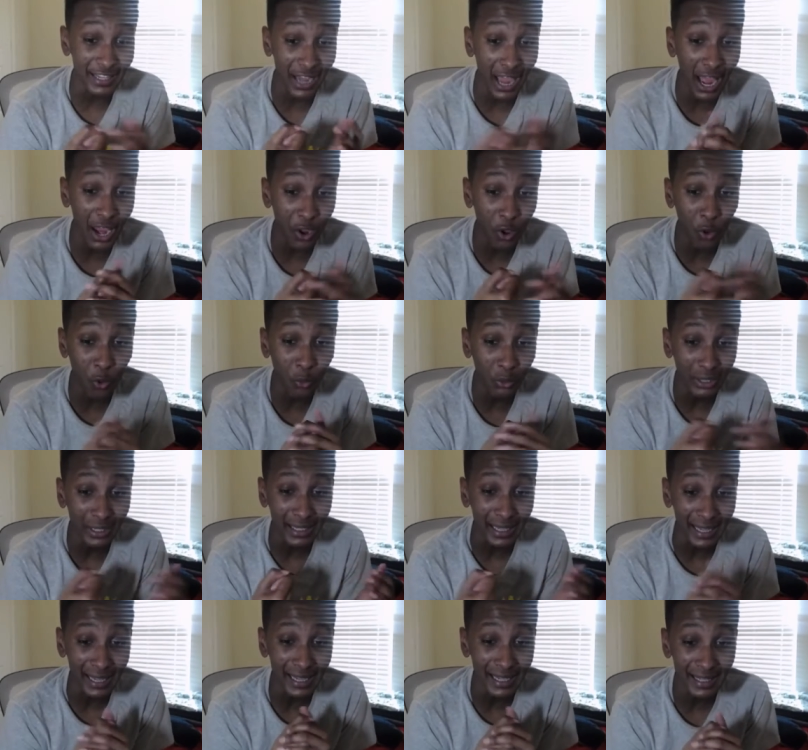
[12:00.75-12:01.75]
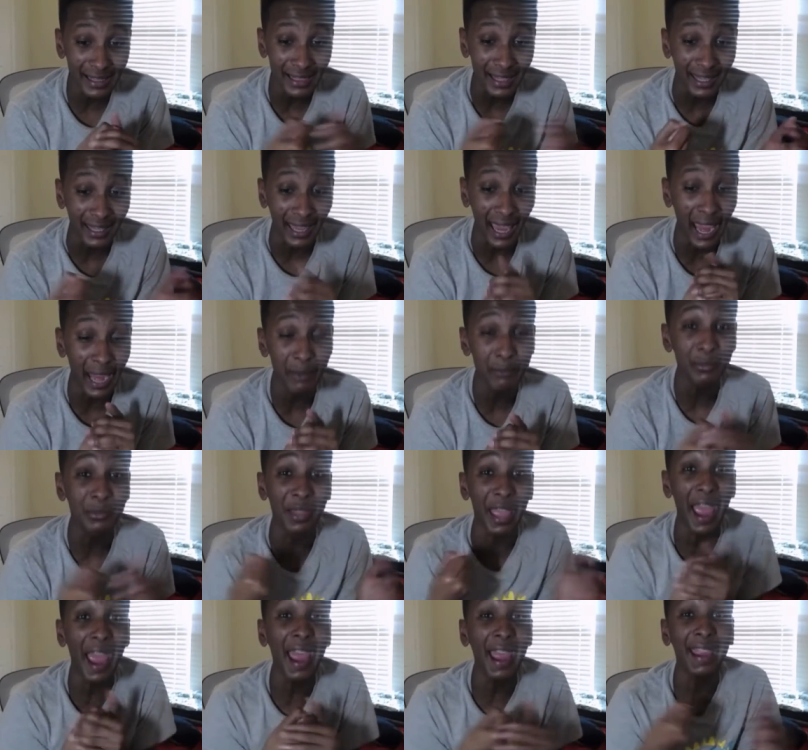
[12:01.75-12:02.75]
not only ended the game,
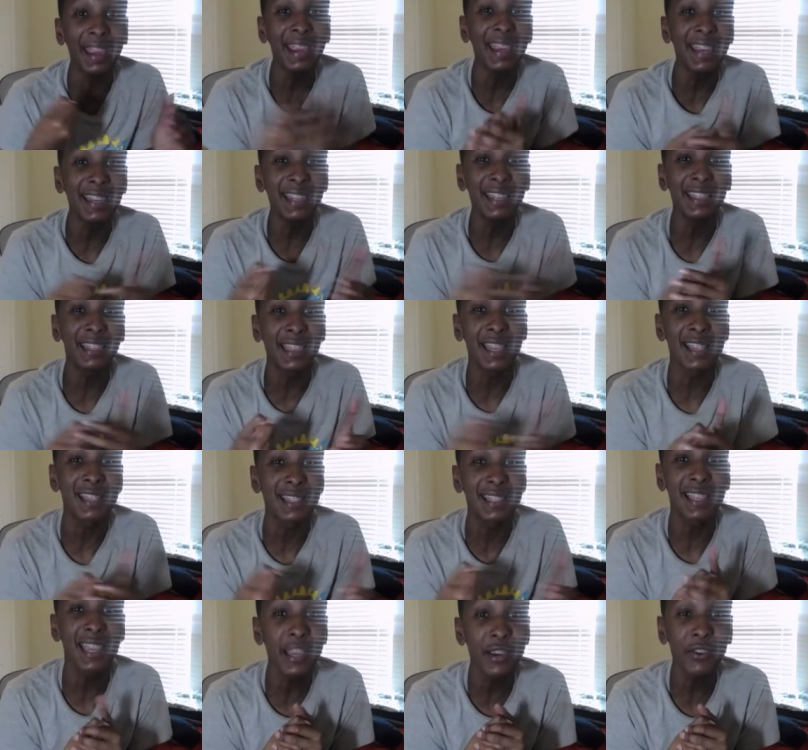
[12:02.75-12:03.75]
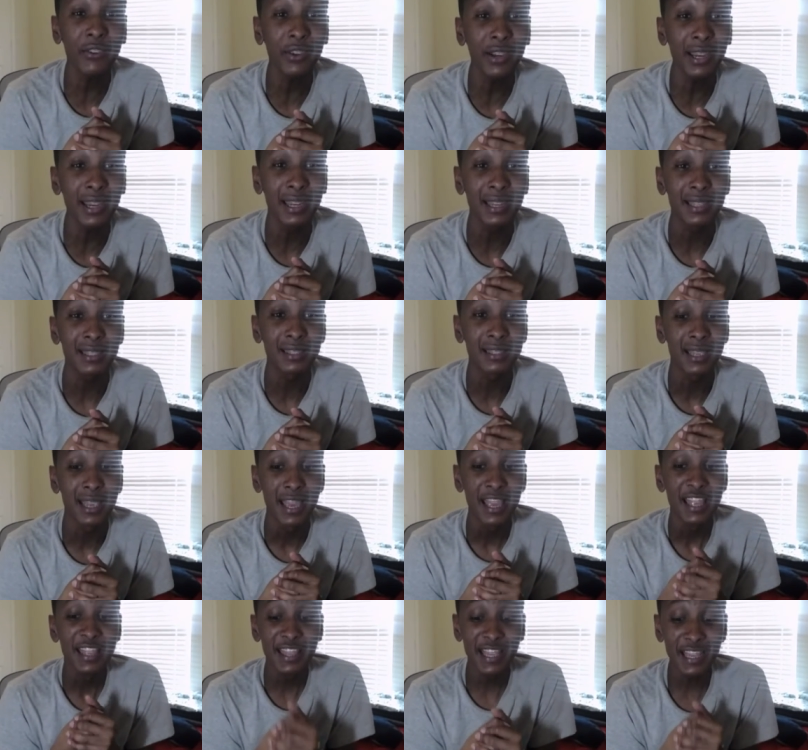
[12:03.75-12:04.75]
that ended the series.
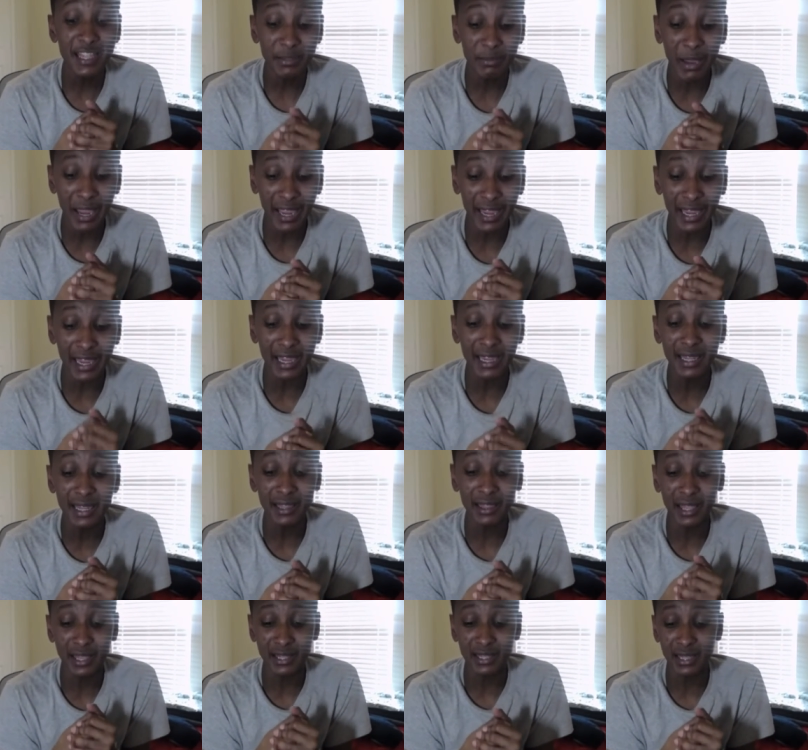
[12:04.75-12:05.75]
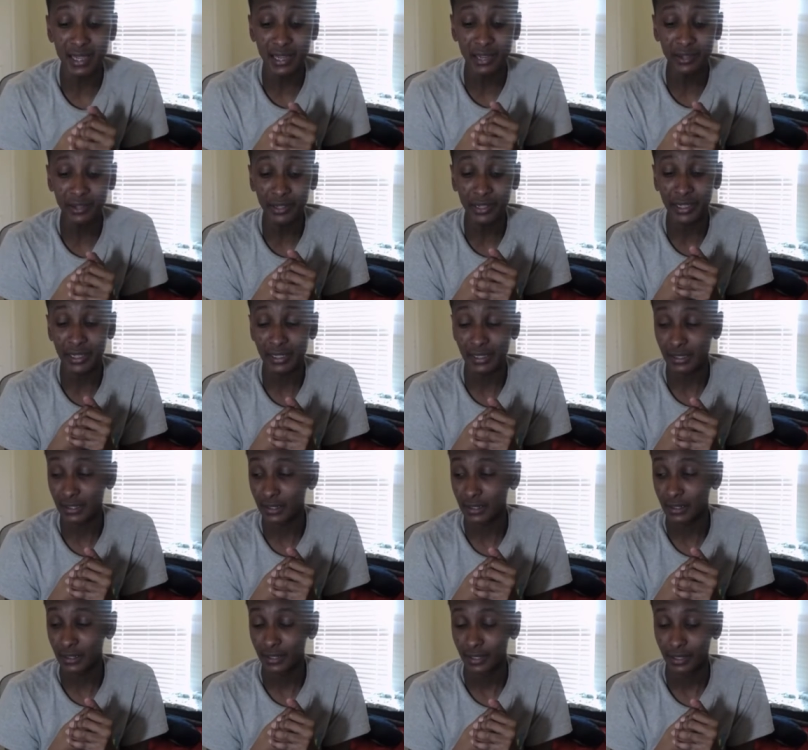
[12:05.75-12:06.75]
This man ended the
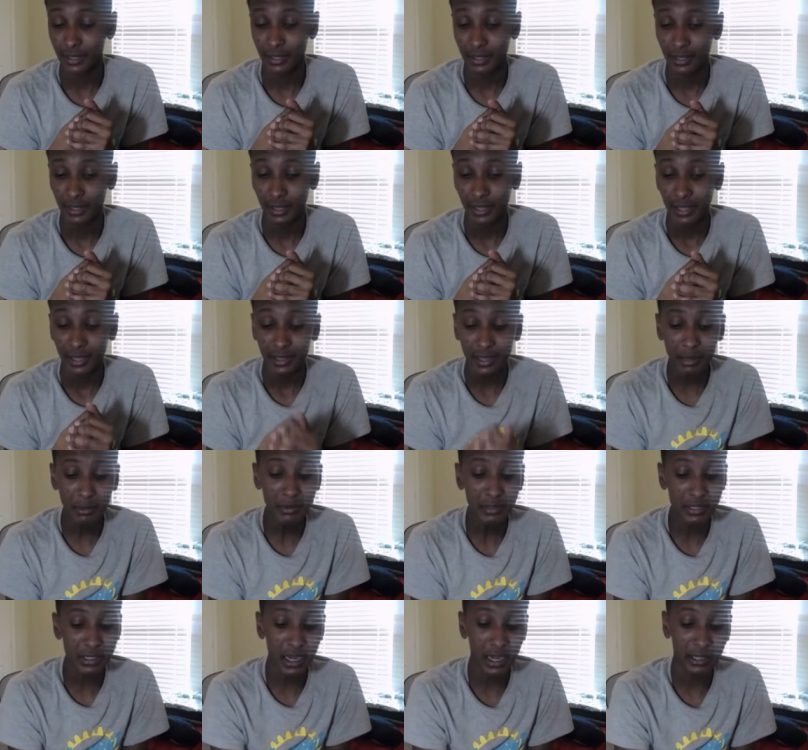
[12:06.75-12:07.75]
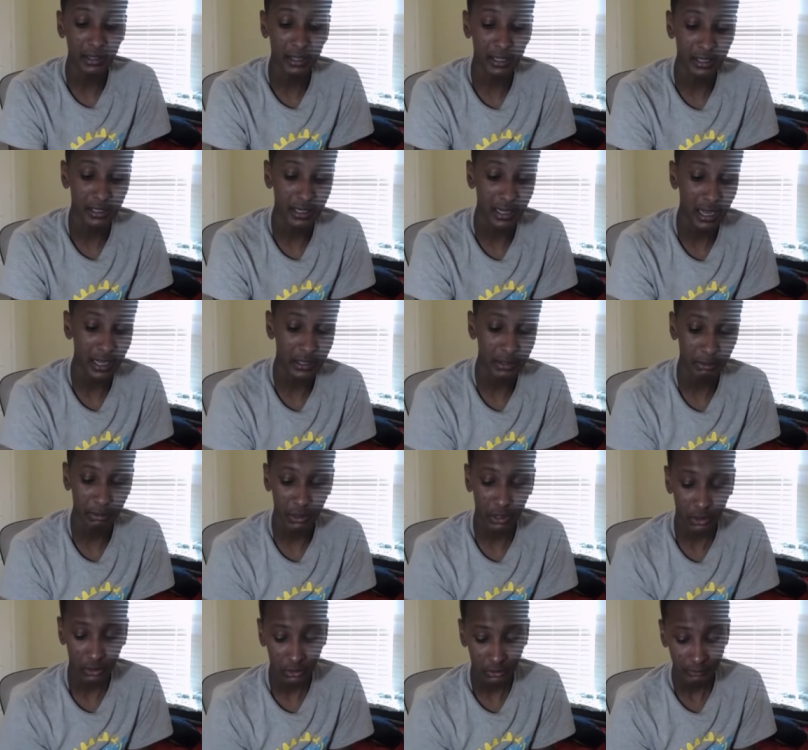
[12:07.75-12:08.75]
series. Let me check the stats,
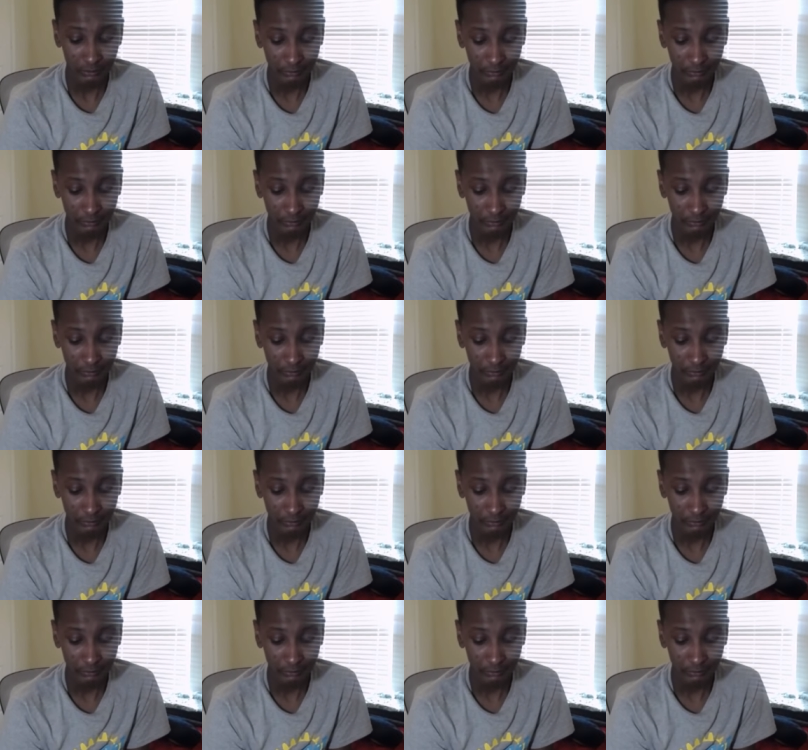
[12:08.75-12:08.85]
bro.